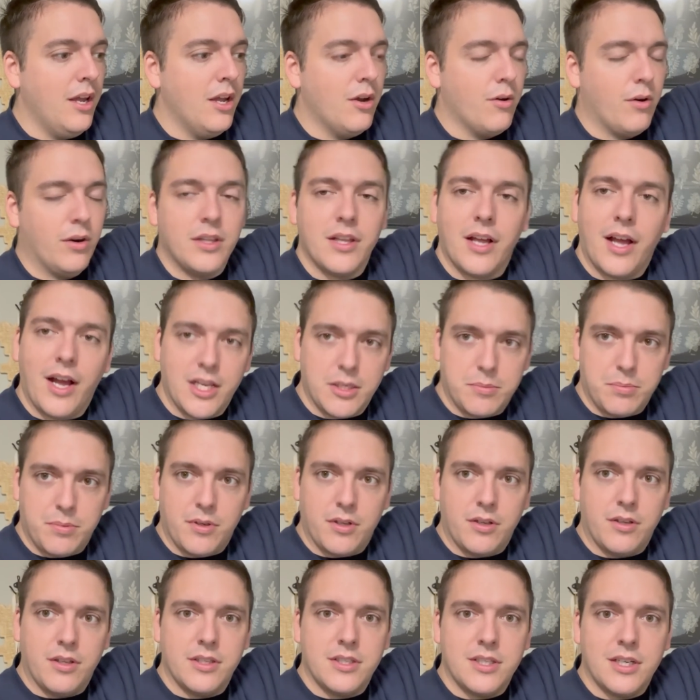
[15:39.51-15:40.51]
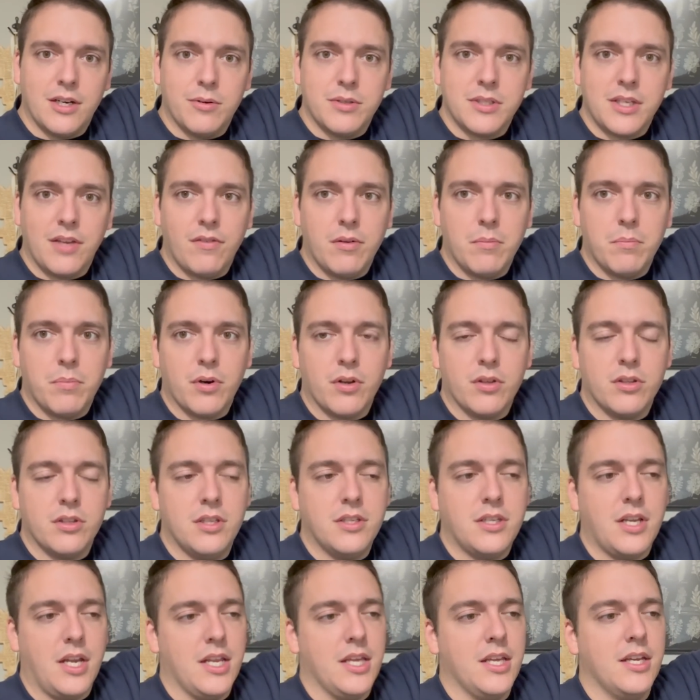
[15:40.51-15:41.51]
were at the hospital and Sarah was giving birth to
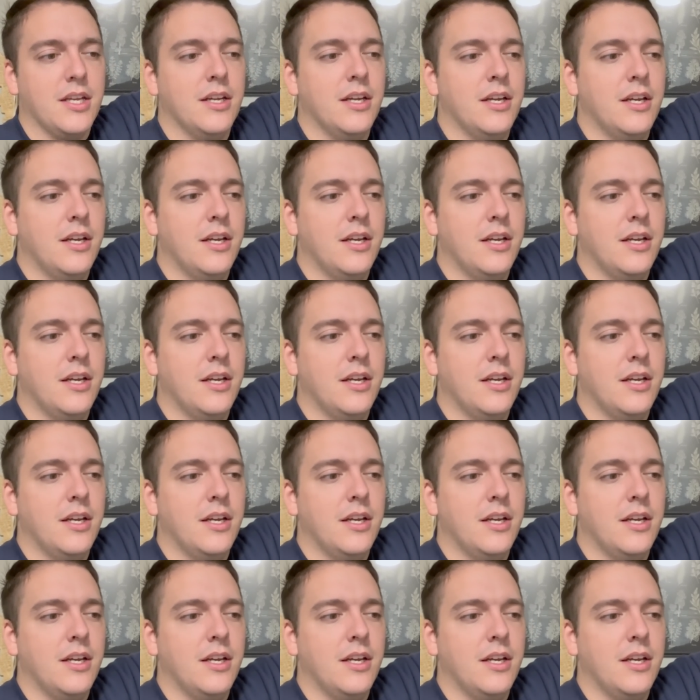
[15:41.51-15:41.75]
Teddy.